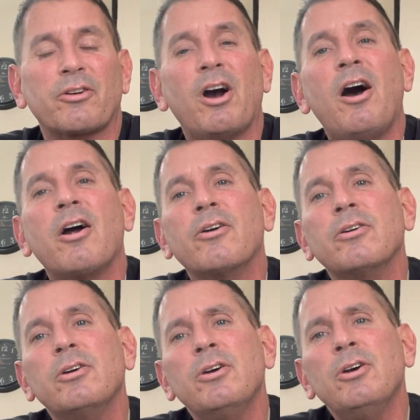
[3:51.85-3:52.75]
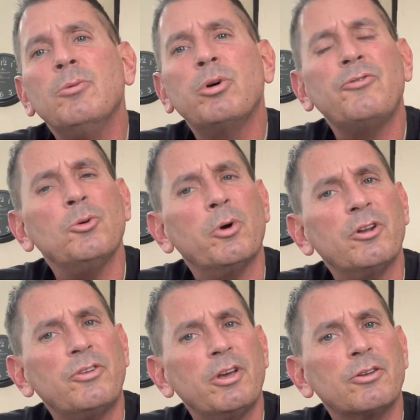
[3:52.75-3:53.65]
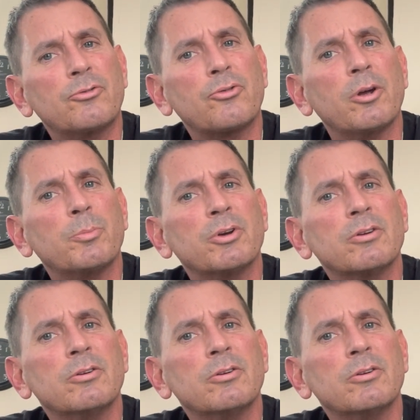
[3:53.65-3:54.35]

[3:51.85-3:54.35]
car, but if you want to take a trip,